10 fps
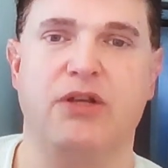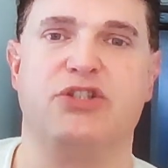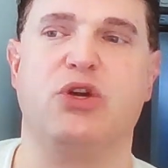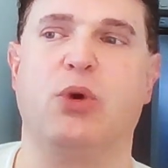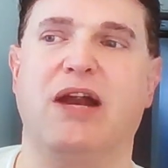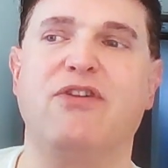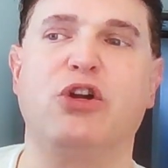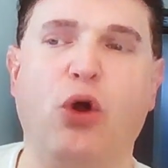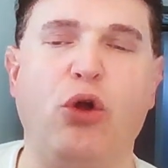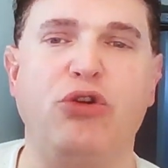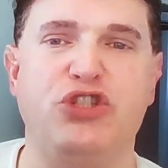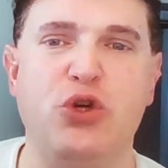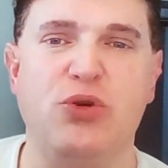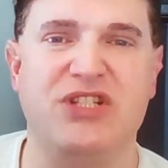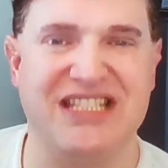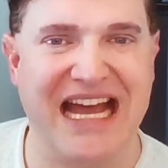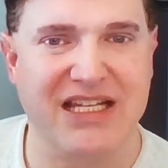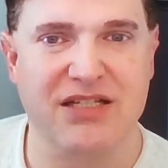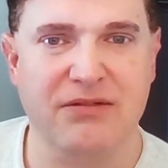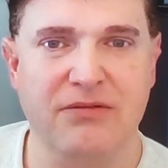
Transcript: So whatever goals you set,